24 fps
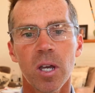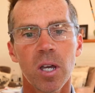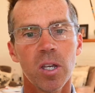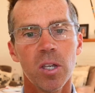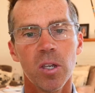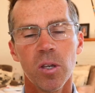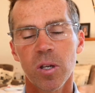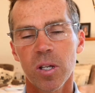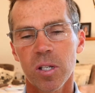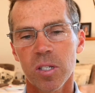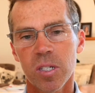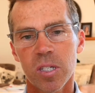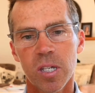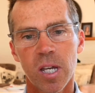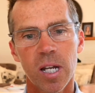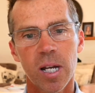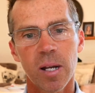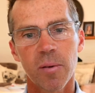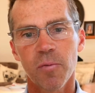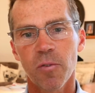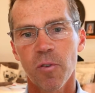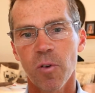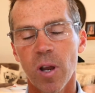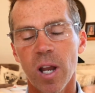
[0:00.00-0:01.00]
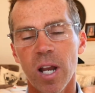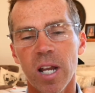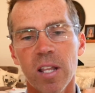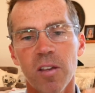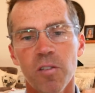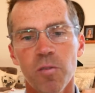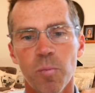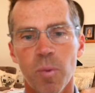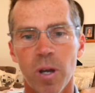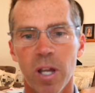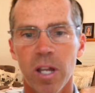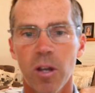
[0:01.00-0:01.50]
You can sign up for any
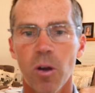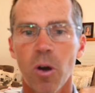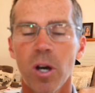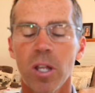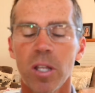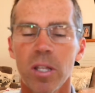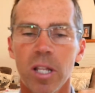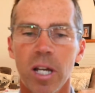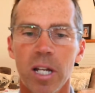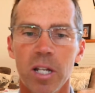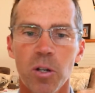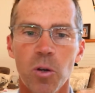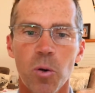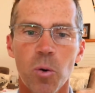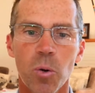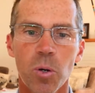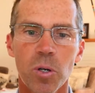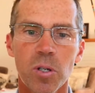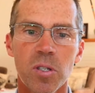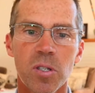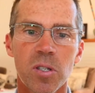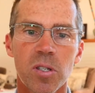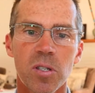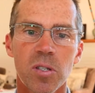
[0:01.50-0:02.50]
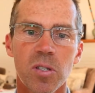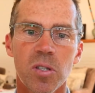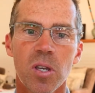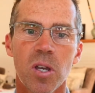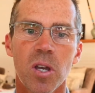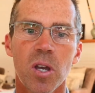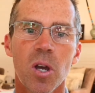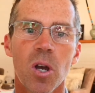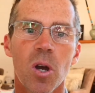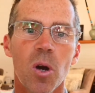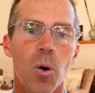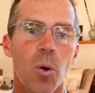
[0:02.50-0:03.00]
of my online courses,
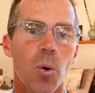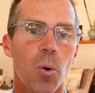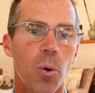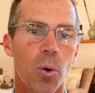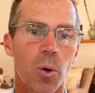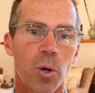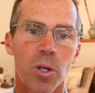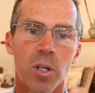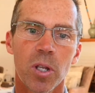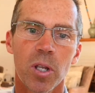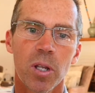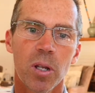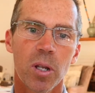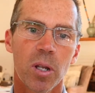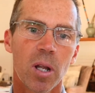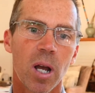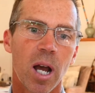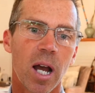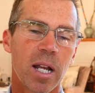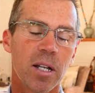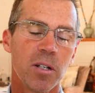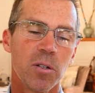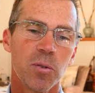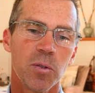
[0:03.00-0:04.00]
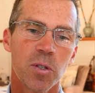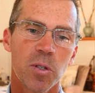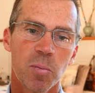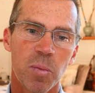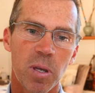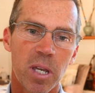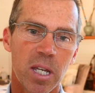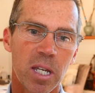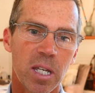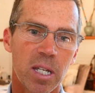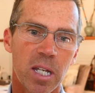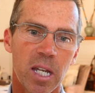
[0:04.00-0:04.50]
or I do
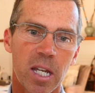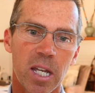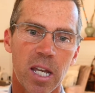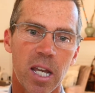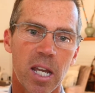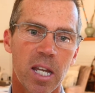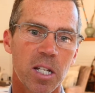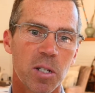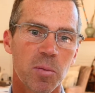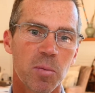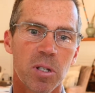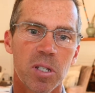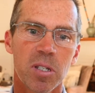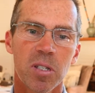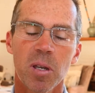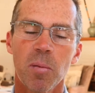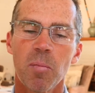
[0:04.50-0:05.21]
speaking engagements.